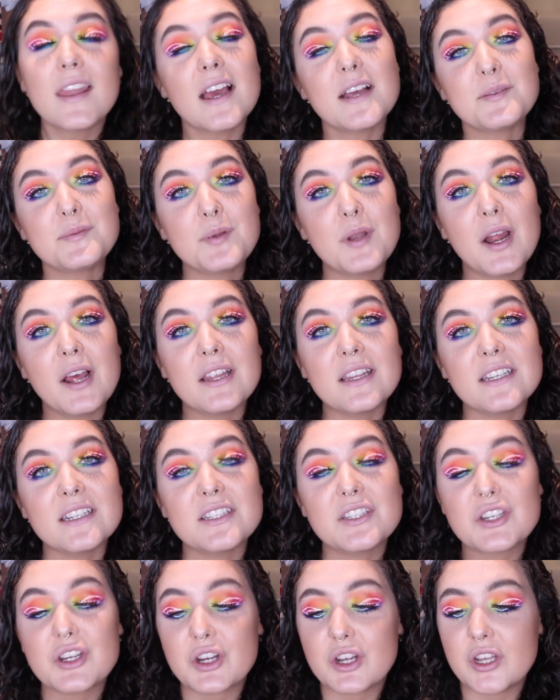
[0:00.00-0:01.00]
Last but not
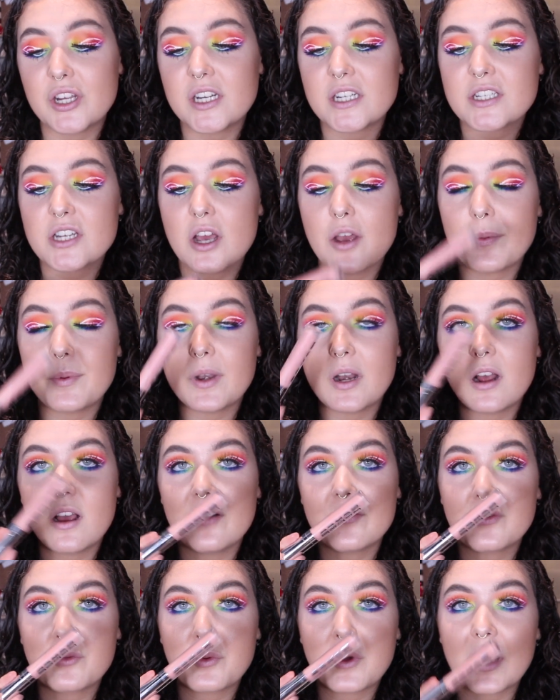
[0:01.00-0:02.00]
least, you're going to top it
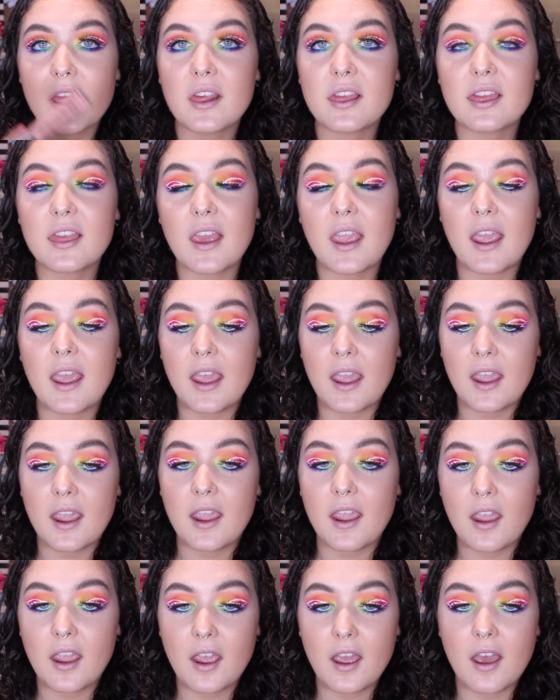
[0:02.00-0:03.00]
off with
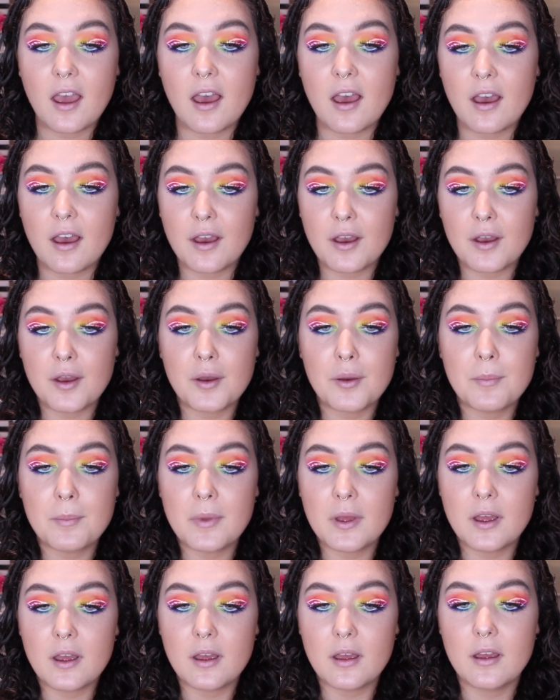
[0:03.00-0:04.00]
a
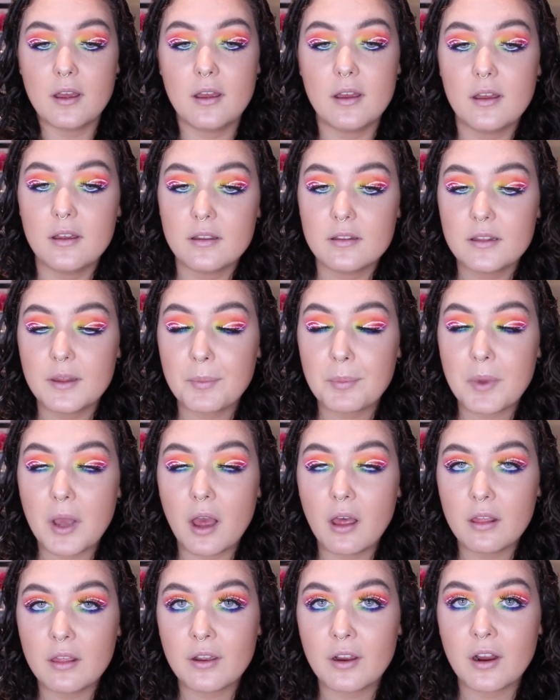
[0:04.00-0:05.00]
lip
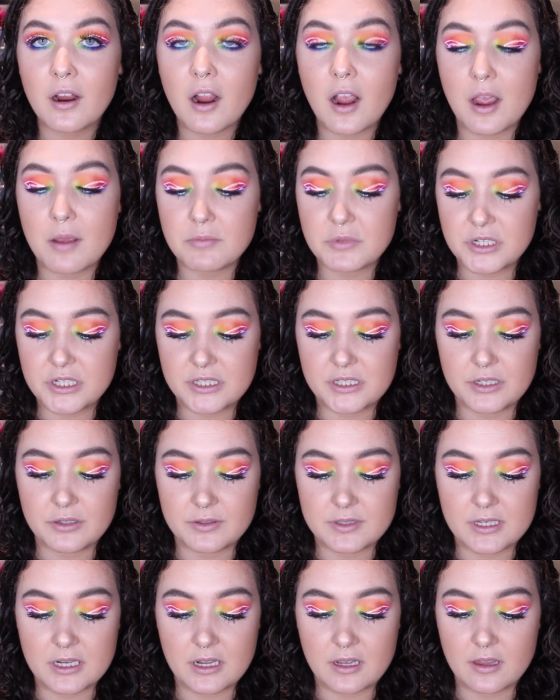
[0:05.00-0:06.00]
color. I'm just
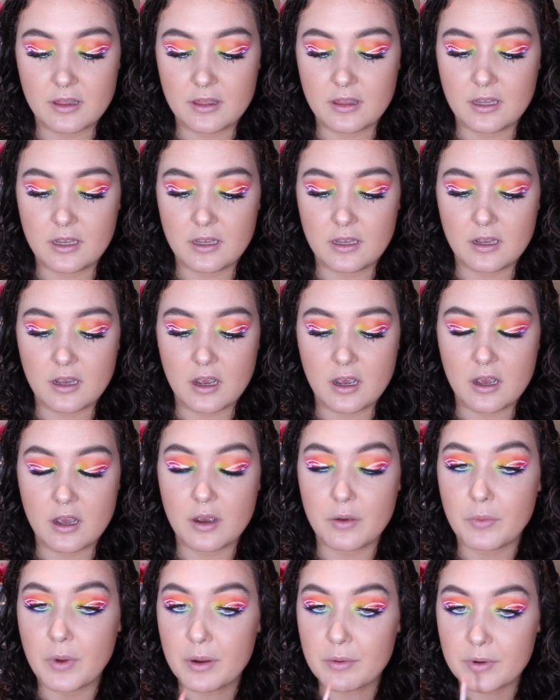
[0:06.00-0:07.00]
using the
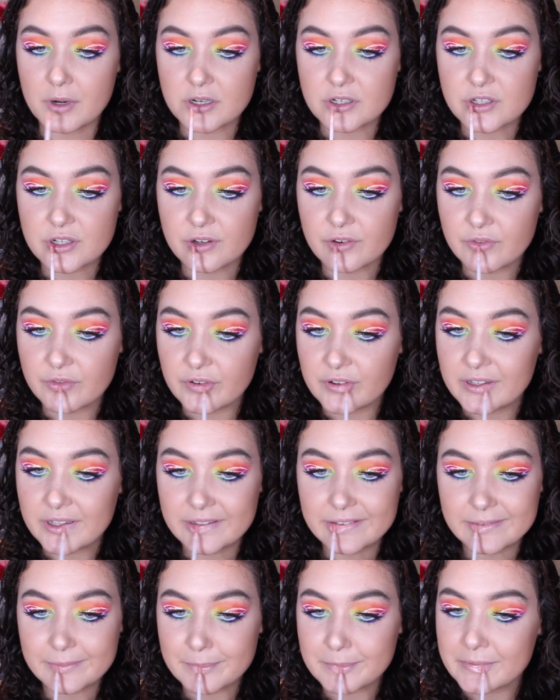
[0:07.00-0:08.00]
White Russian Full
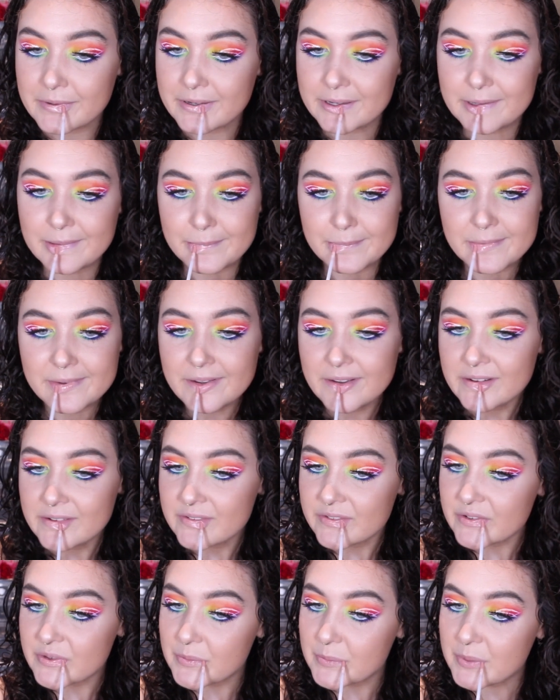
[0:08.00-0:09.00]
On Lip Cream
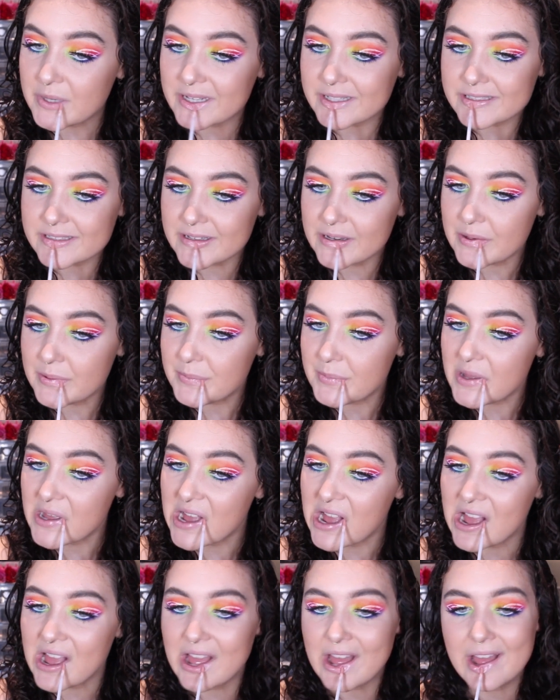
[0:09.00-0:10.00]
from Buxom,
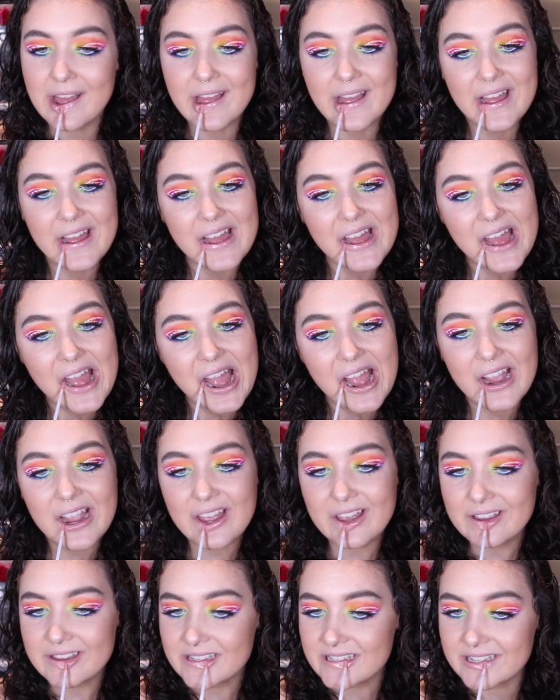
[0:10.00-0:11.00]

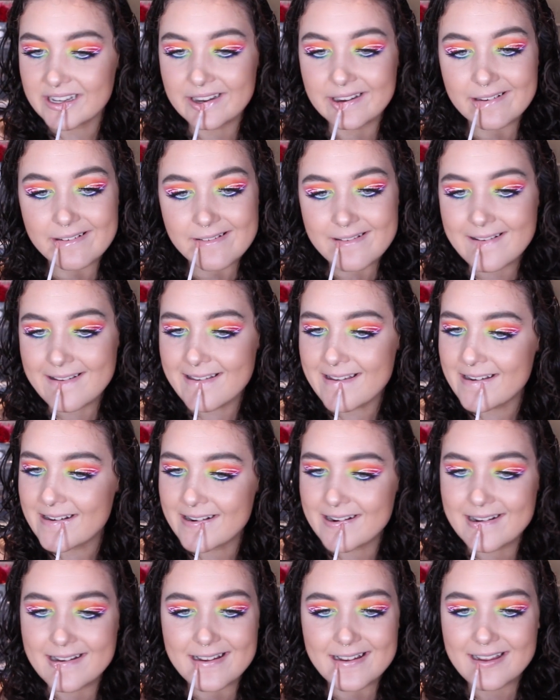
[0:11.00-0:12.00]
because I really
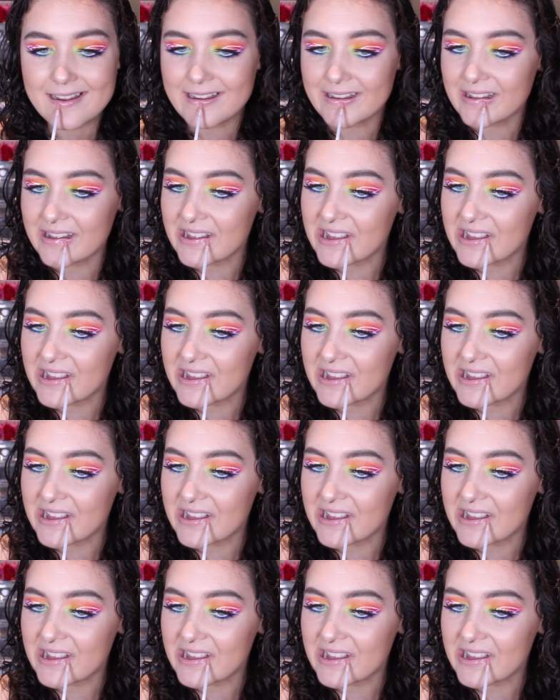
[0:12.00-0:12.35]
want